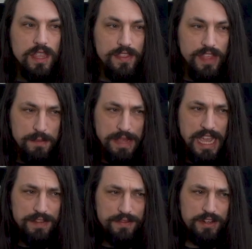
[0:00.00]
that I'd be
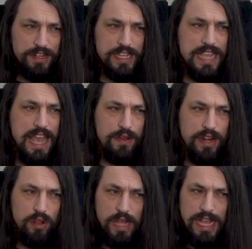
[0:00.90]
kind of curious how it
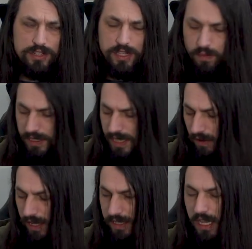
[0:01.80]
all actually works
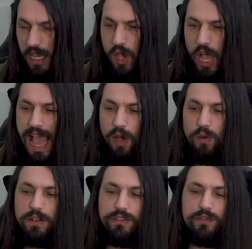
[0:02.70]
out, is how
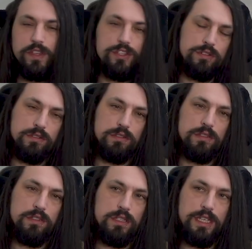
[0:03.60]
official
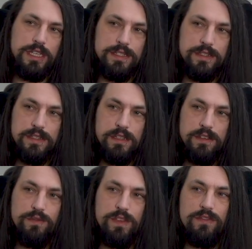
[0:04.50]
is
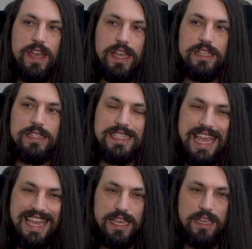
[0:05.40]
Vivek
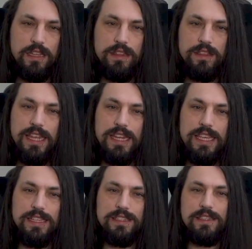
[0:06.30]
saying that
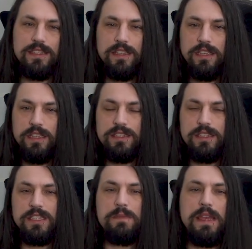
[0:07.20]
he's
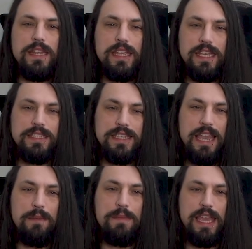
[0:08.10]
suspending his
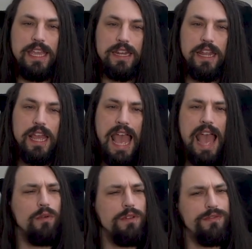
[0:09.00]
campaign?
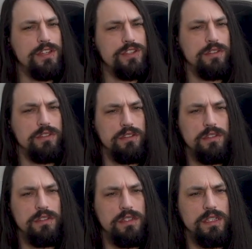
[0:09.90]
How official
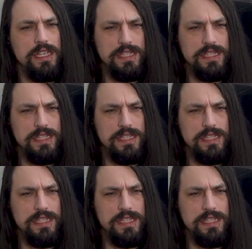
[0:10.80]
is